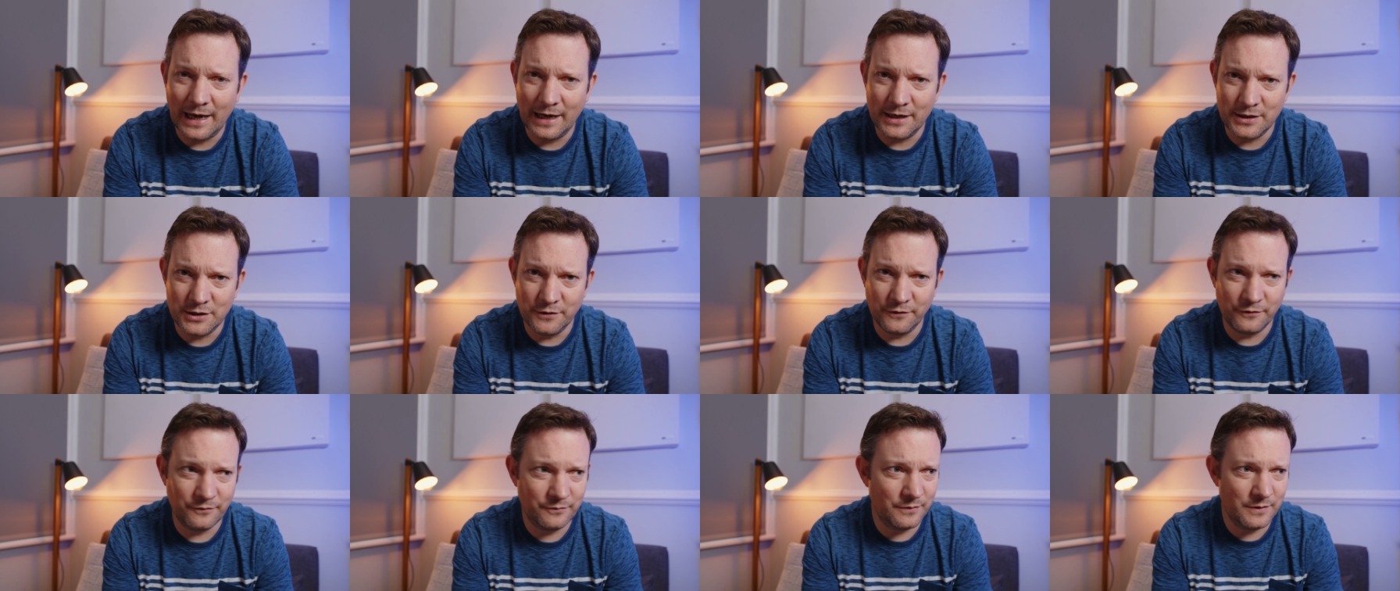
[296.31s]
and
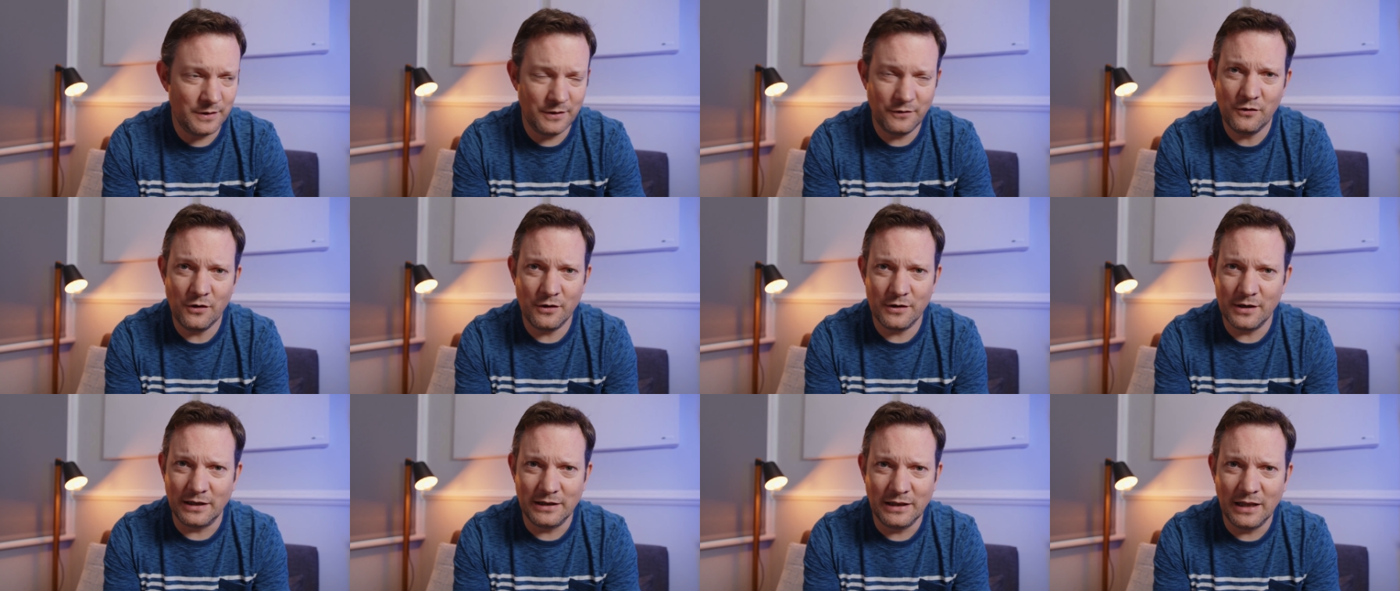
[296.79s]
you've you've
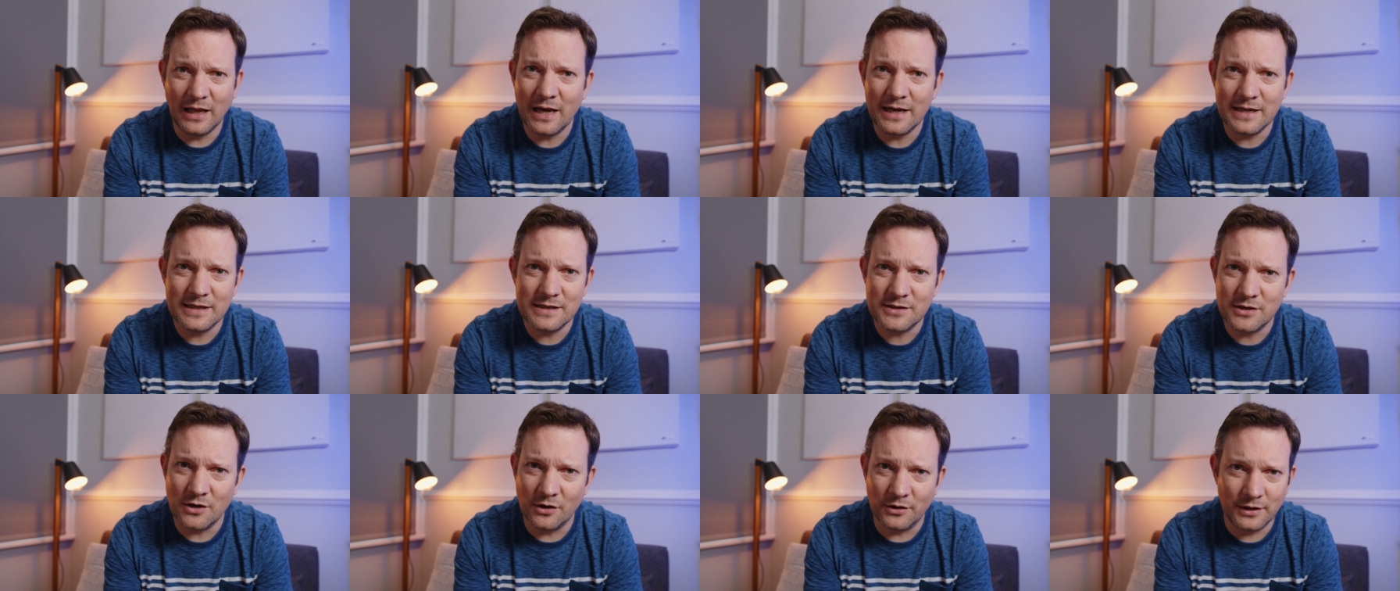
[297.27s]
got the
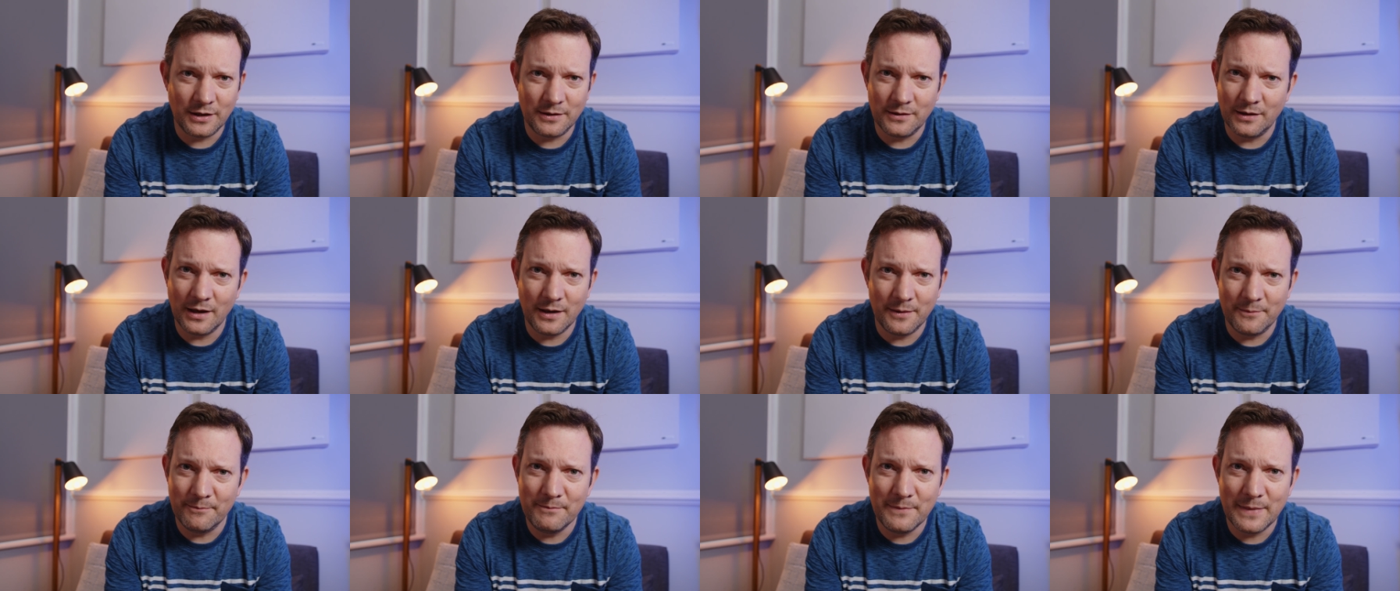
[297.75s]
lights on at,
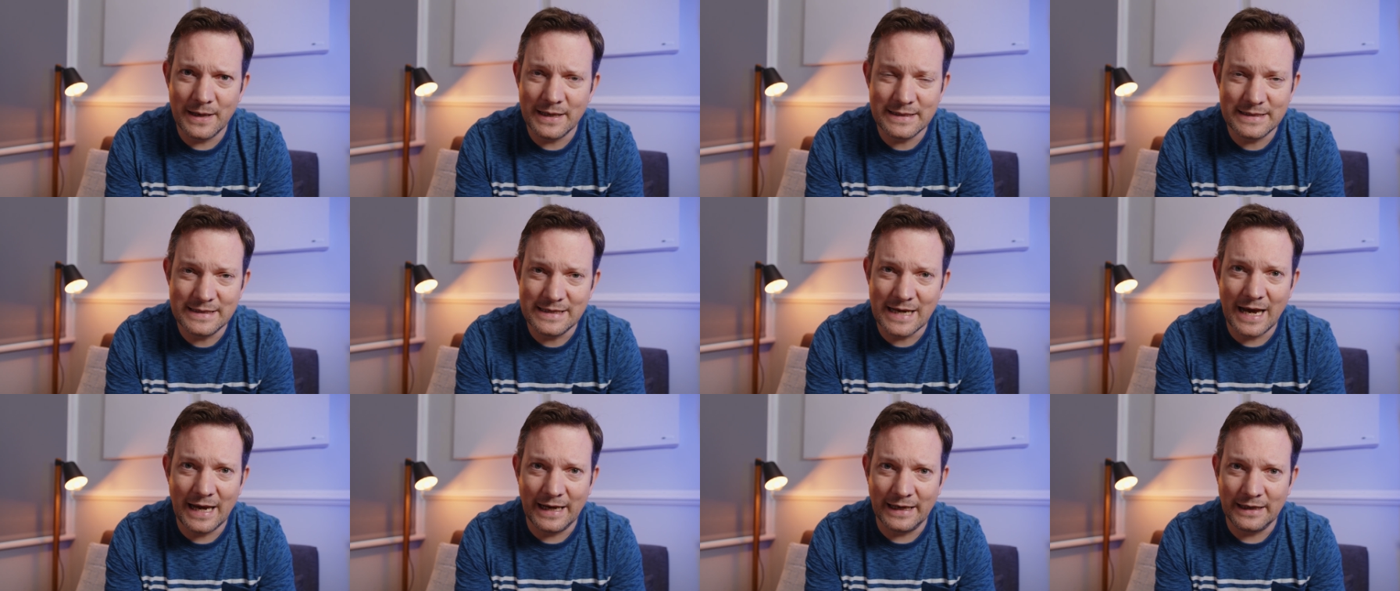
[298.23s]
at
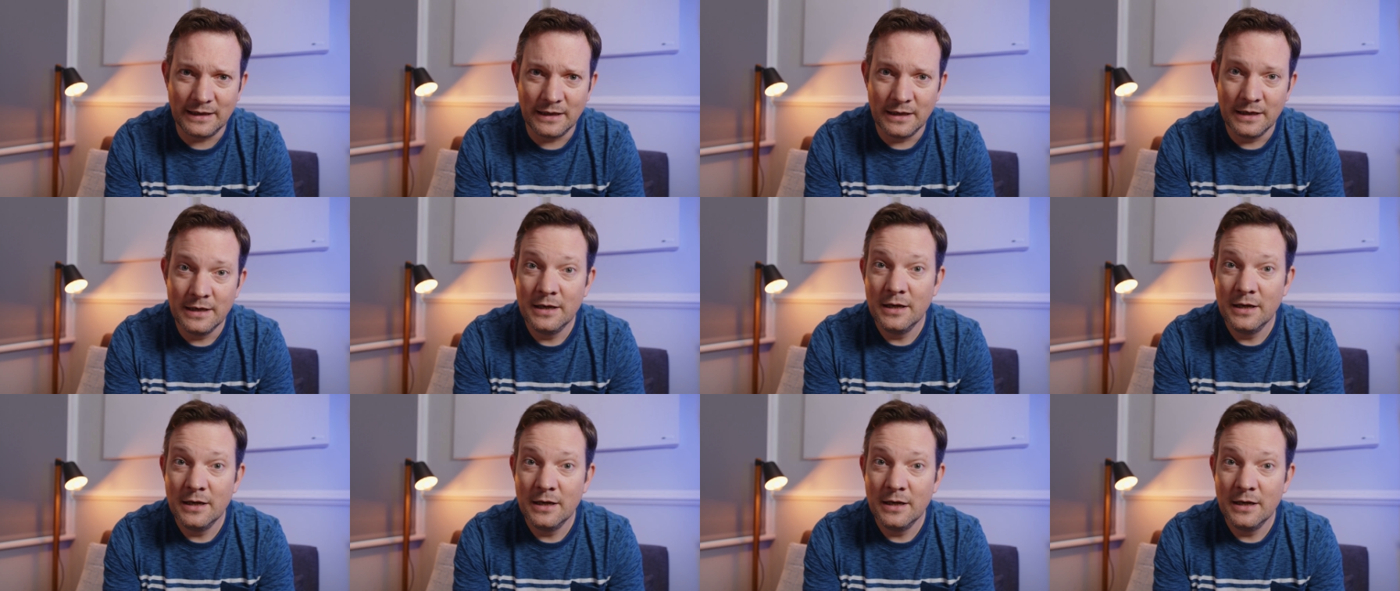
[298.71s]
midday.